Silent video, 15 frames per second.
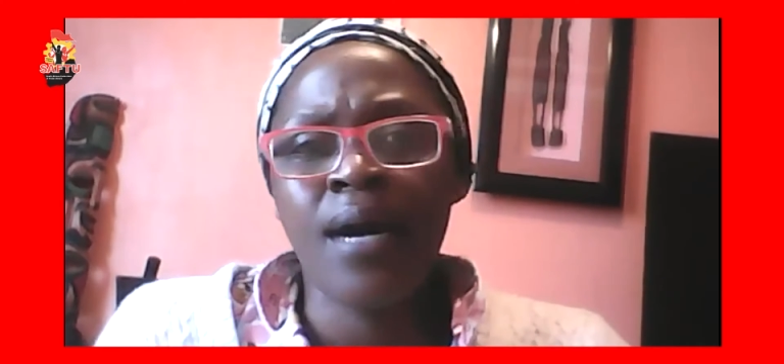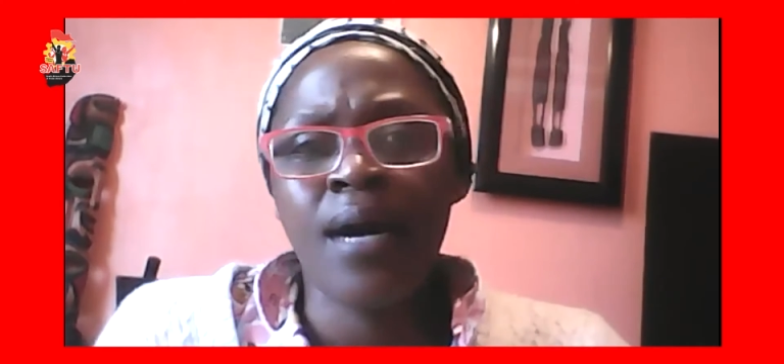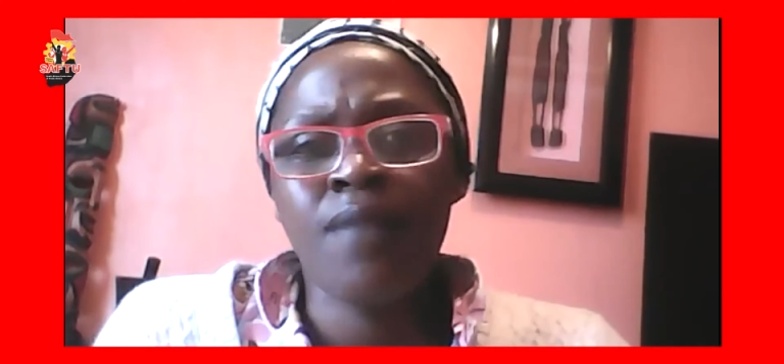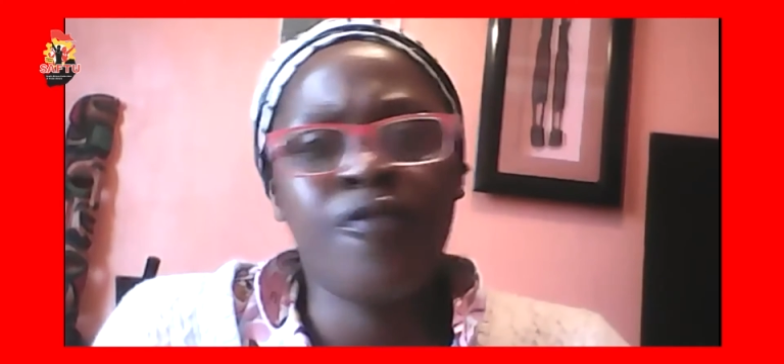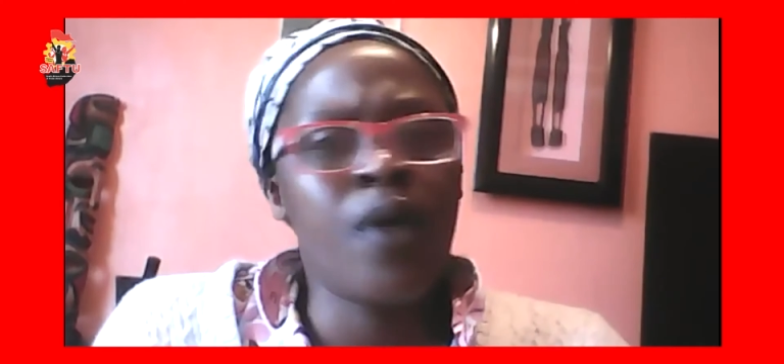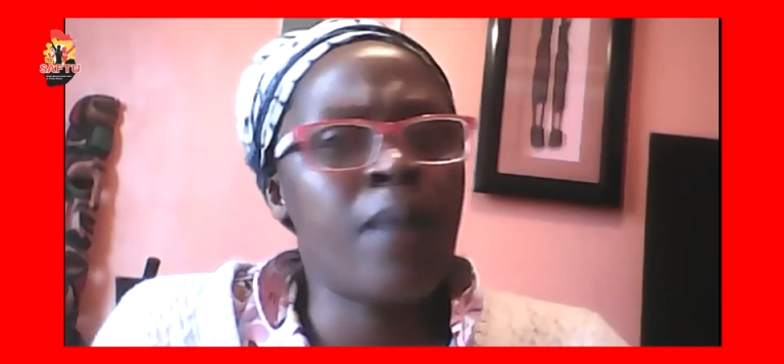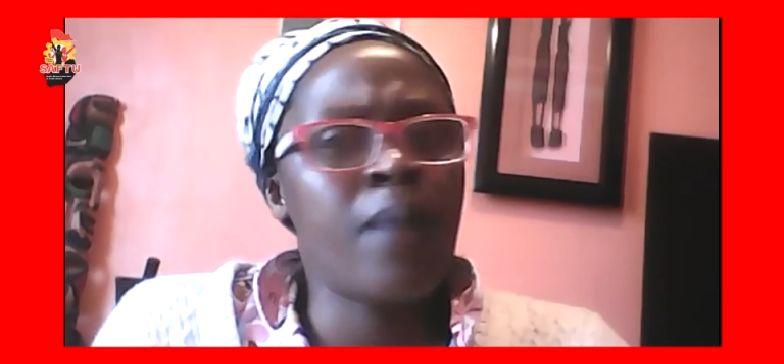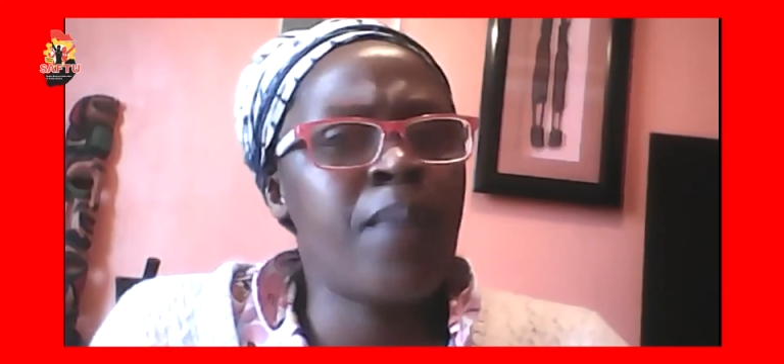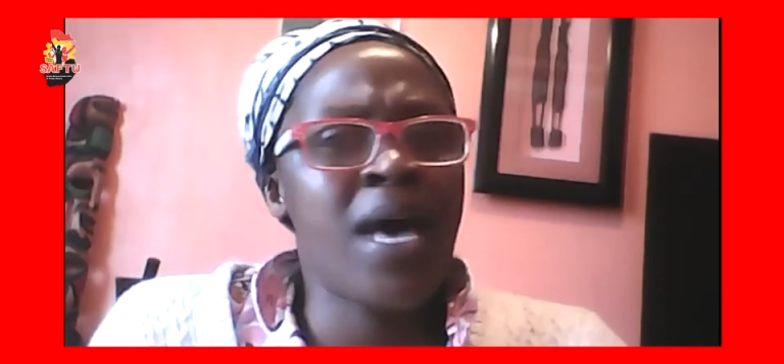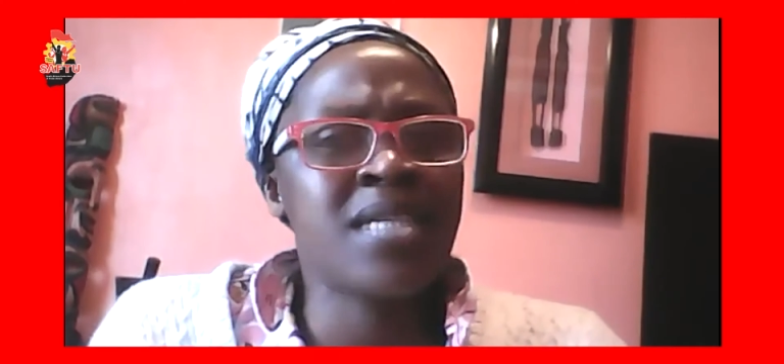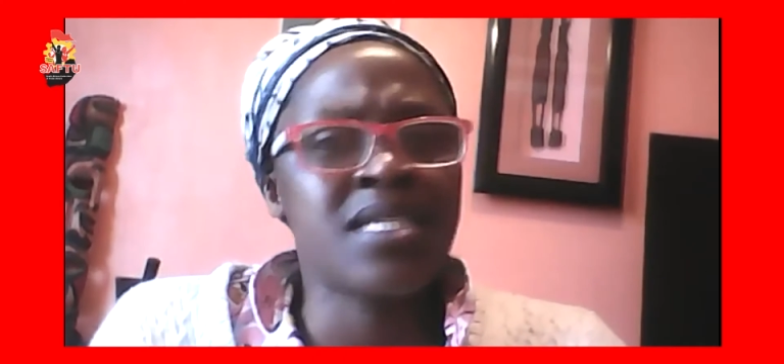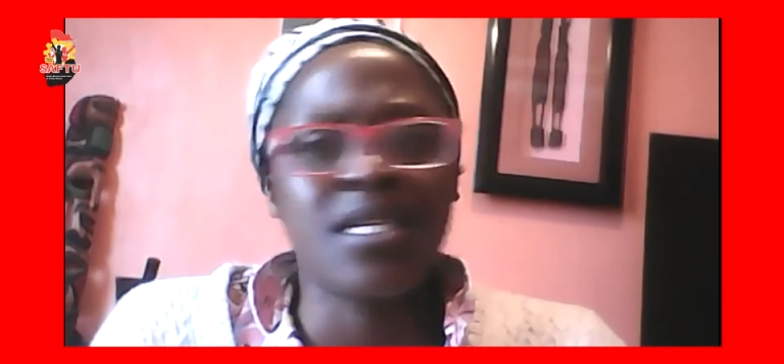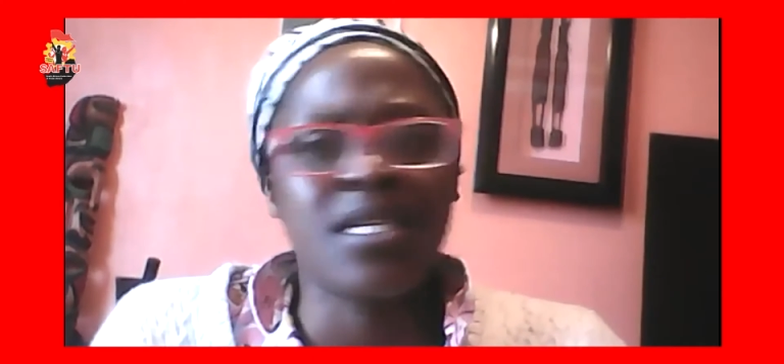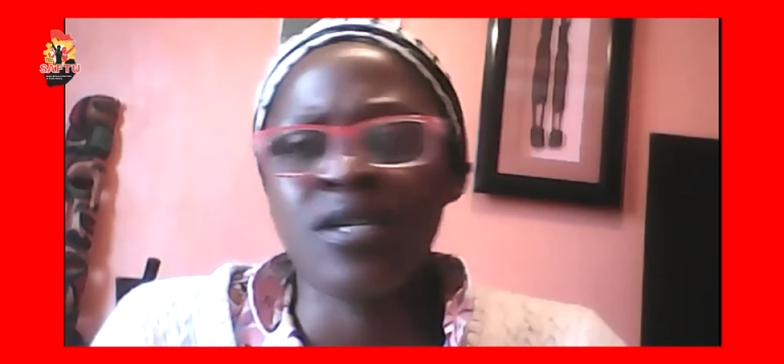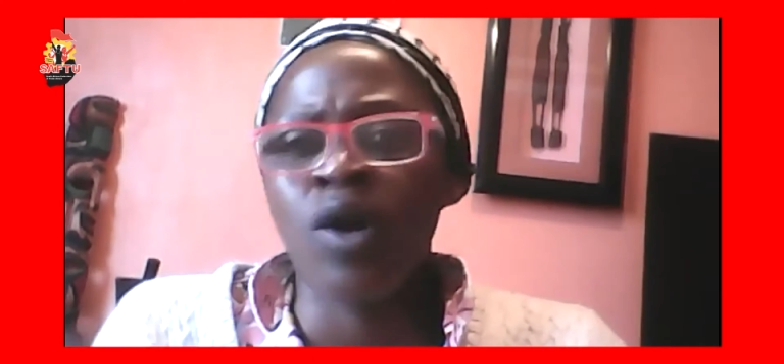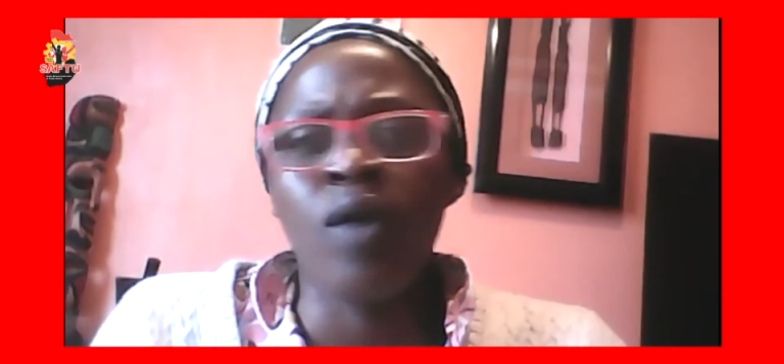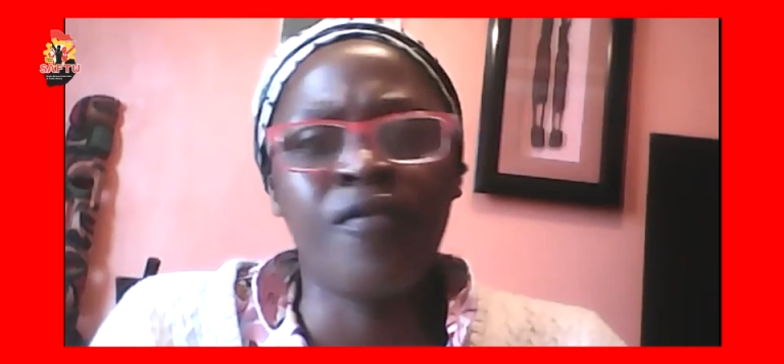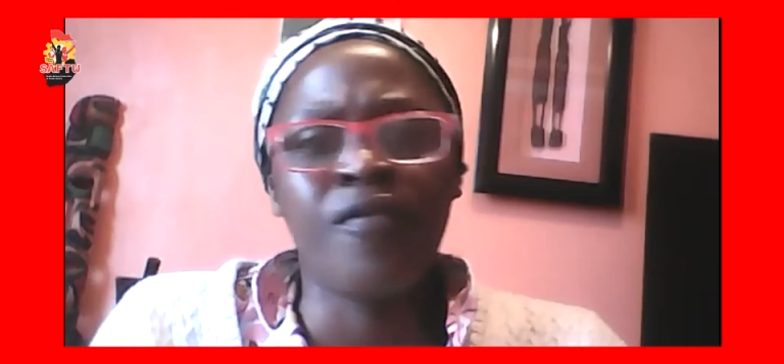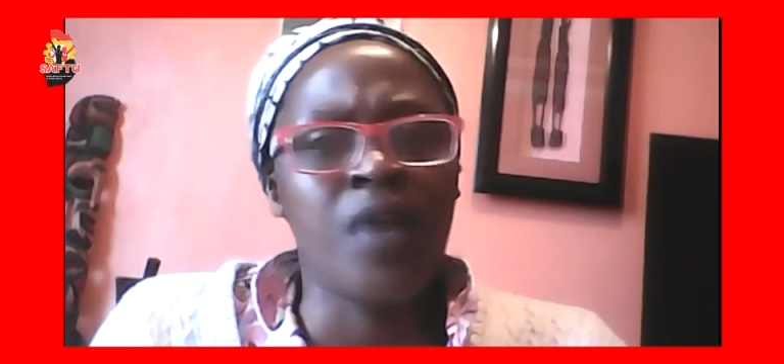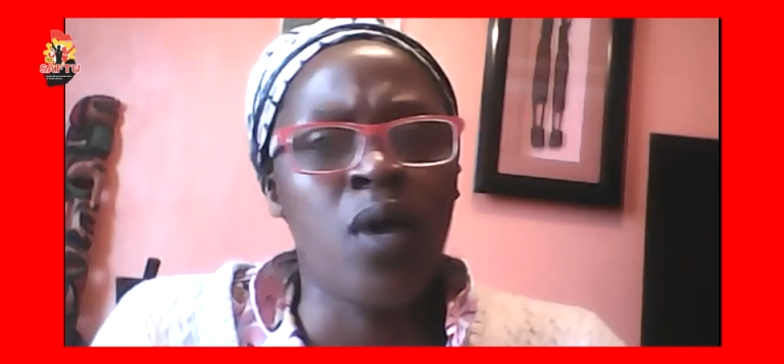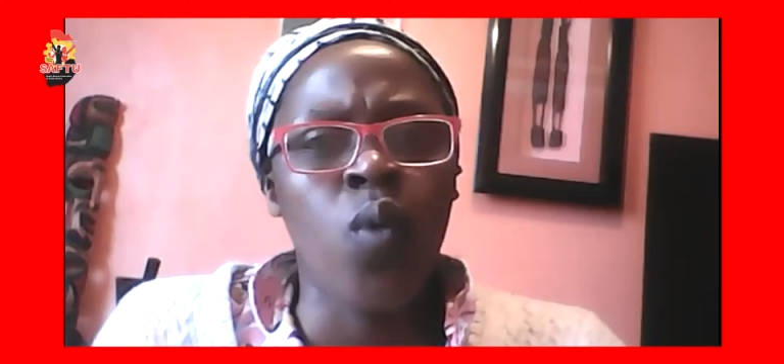So a person of a